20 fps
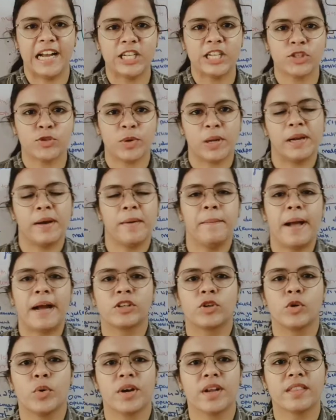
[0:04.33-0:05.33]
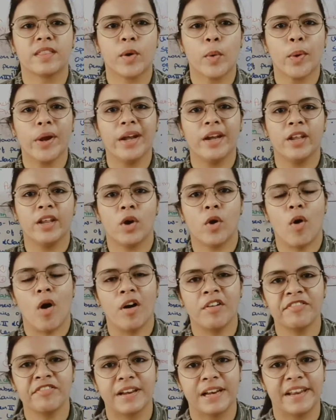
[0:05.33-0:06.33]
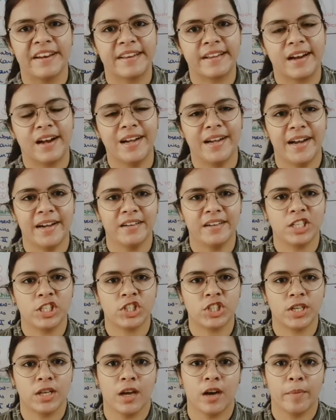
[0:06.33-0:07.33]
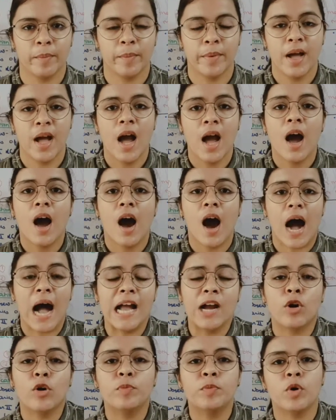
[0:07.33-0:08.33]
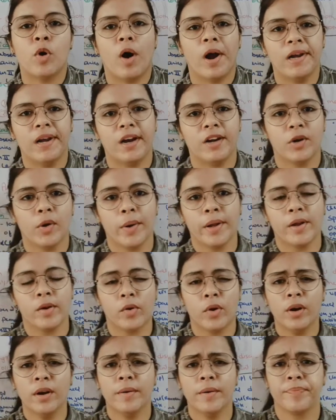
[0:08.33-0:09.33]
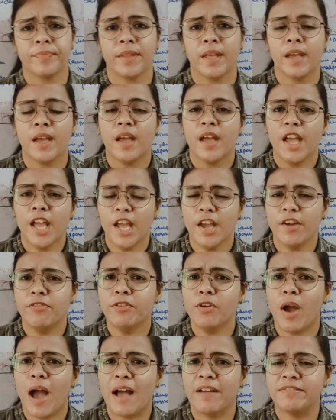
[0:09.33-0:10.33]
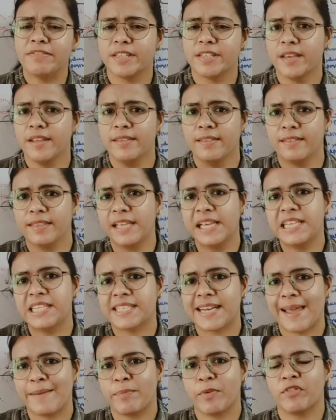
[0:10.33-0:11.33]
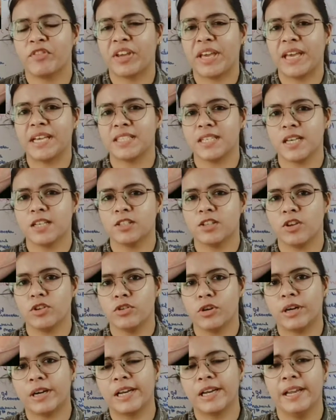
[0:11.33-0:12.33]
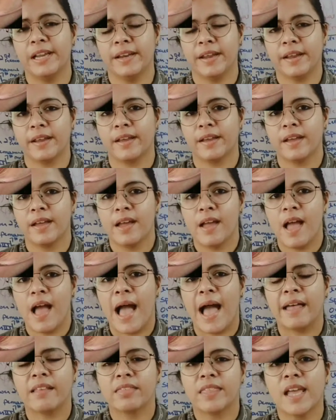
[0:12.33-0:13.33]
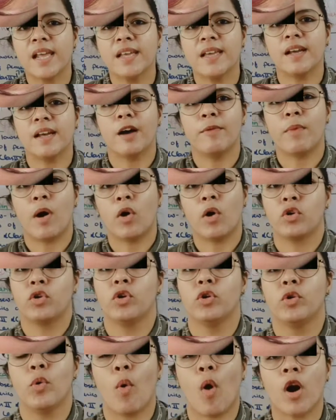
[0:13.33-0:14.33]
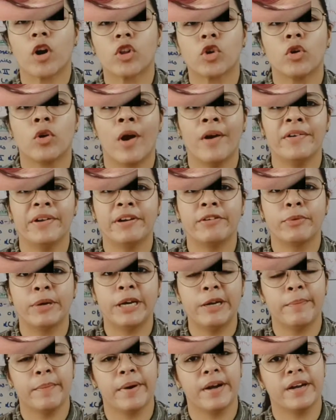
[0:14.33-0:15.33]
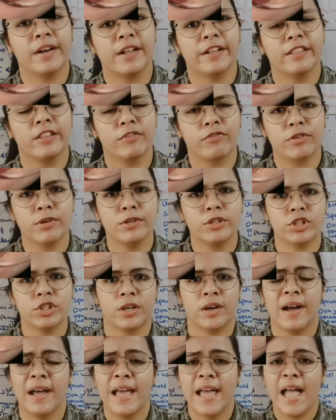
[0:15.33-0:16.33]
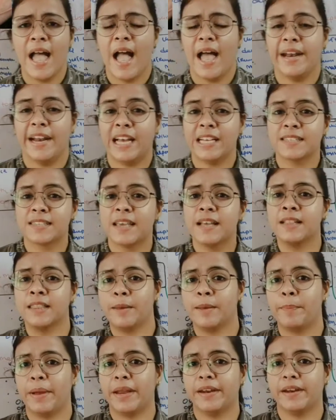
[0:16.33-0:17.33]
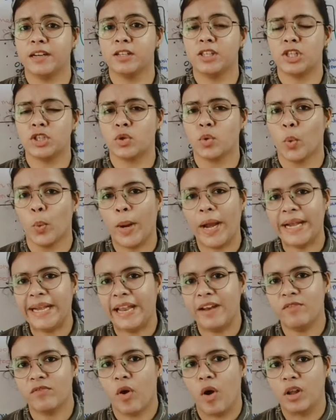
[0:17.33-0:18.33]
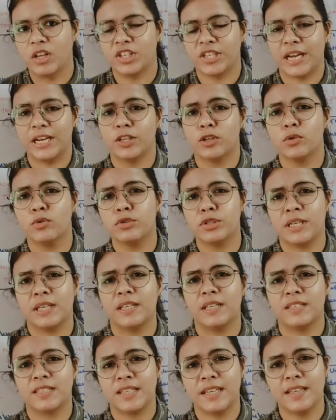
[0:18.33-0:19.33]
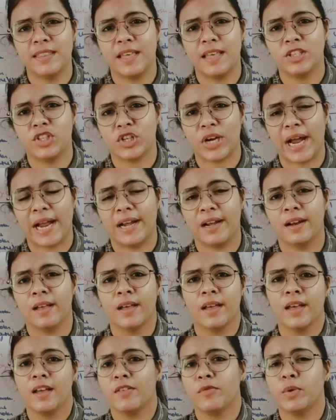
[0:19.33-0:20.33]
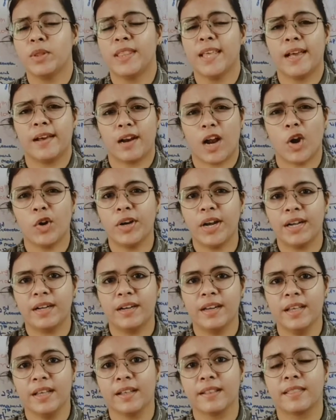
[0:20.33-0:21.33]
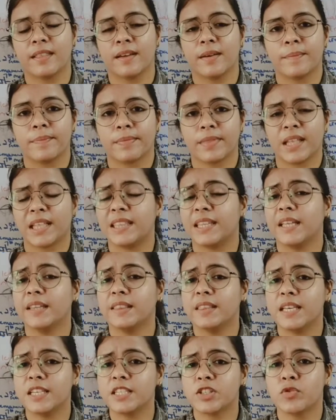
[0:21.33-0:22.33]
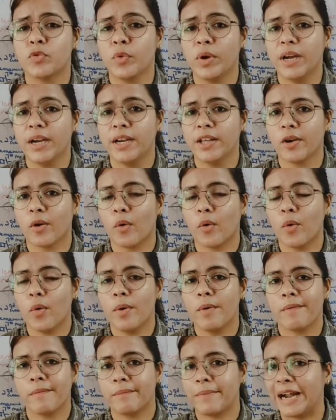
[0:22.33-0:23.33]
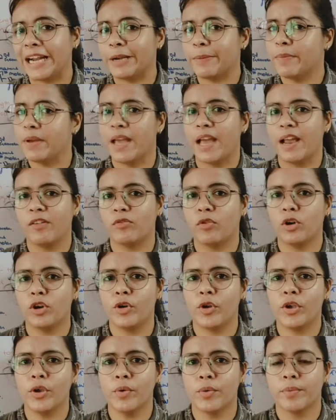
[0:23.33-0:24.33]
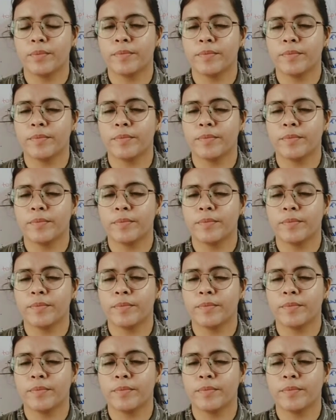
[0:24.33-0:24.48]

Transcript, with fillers: guys, welcome back to another video of Clinical Dentistry Hub. I hope you all are doing good. If you have seen these type of cases in your clinic and thinking about to do orthodontic treatment in the future and asking the parents to wait and watch and to see their child with the crowded teeth, then this video might be helpful to you.